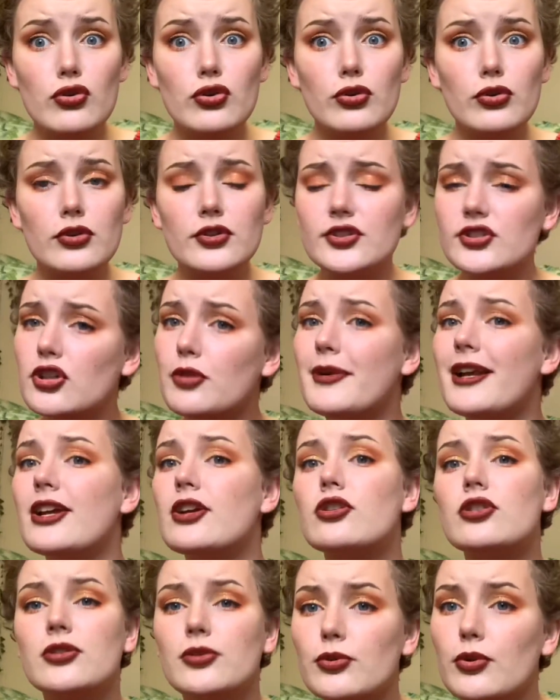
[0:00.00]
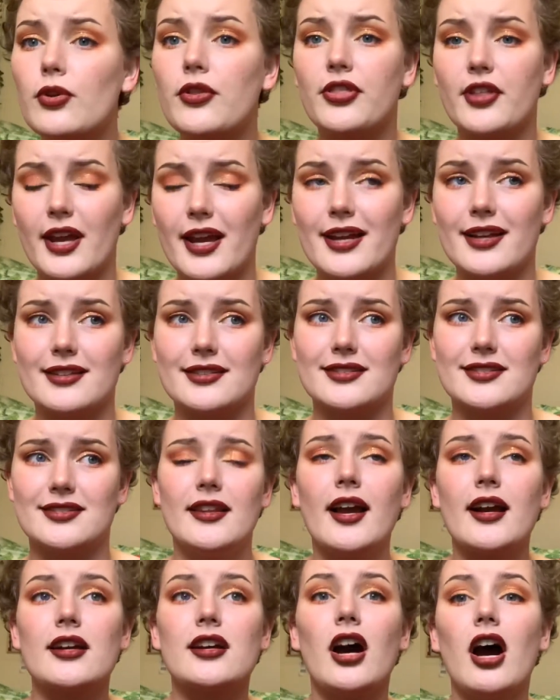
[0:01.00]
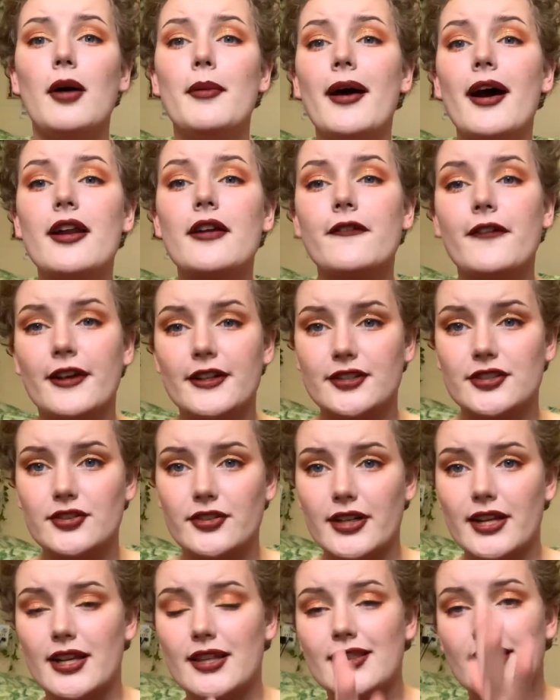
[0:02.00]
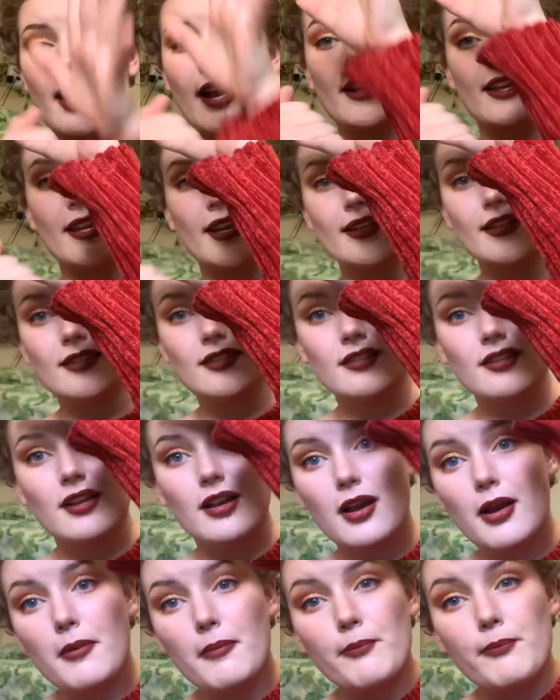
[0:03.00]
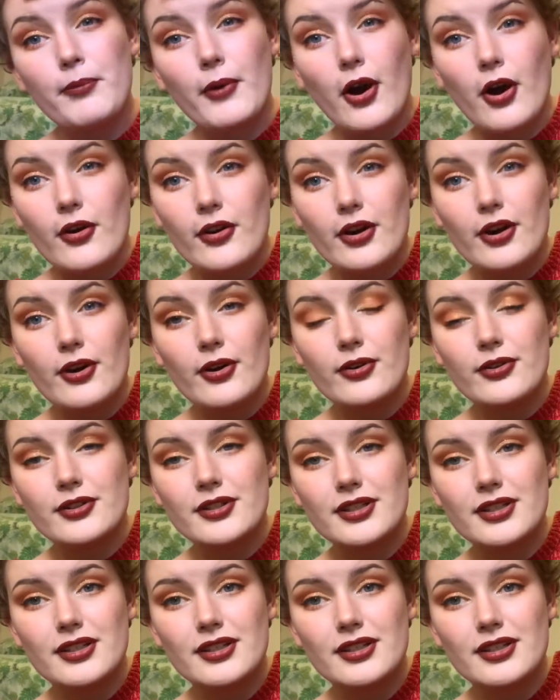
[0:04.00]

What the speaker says: cool. So many cool things that come out of history that get borrowed